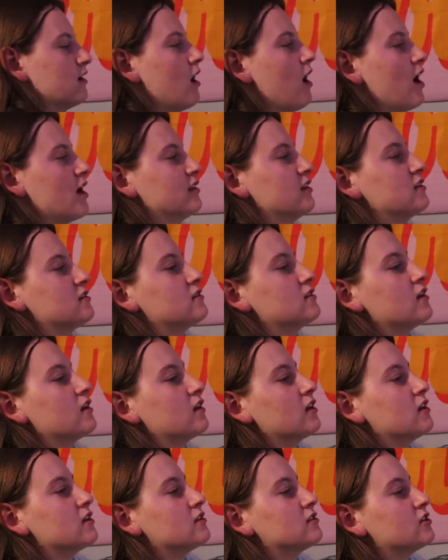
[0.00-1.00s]
god, this
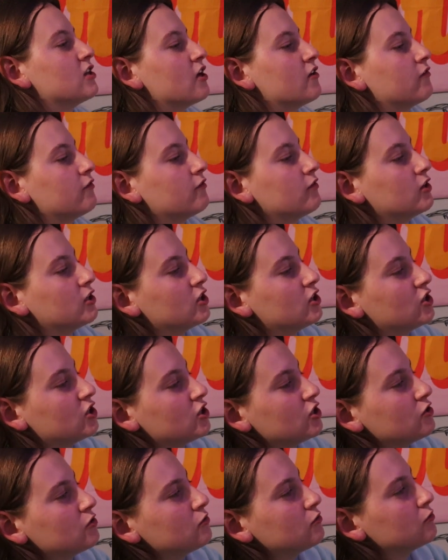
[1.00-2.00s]
thing is
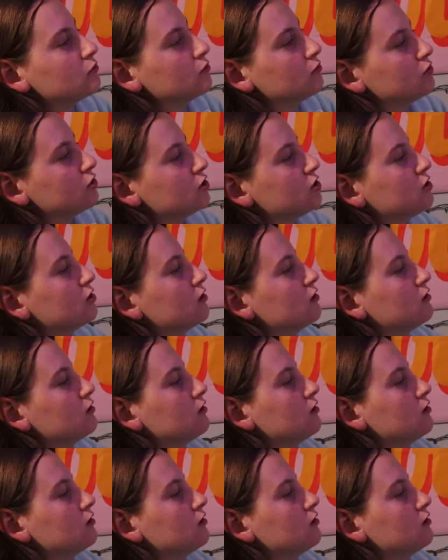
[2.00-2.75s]
huge.